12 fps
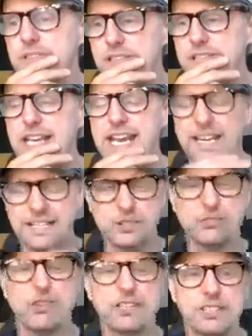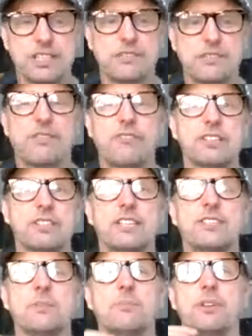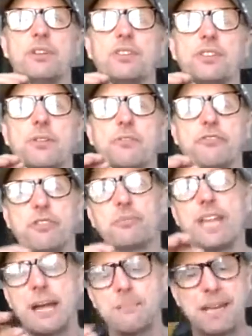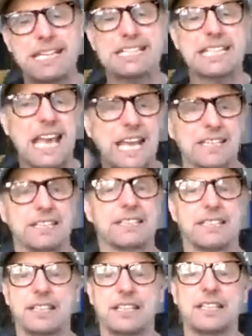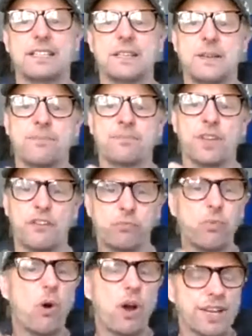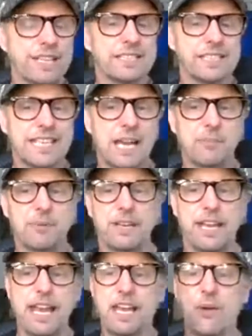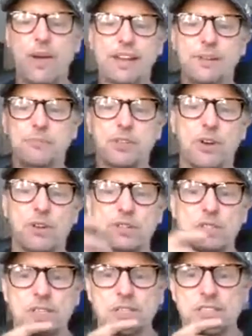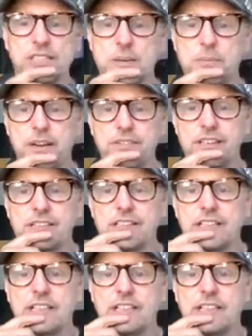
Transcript: And it's sad, it's tragic, it's very, very tragic. But from that mentality of why this is happening. Hello, Adam Cox, nice to see you, brother.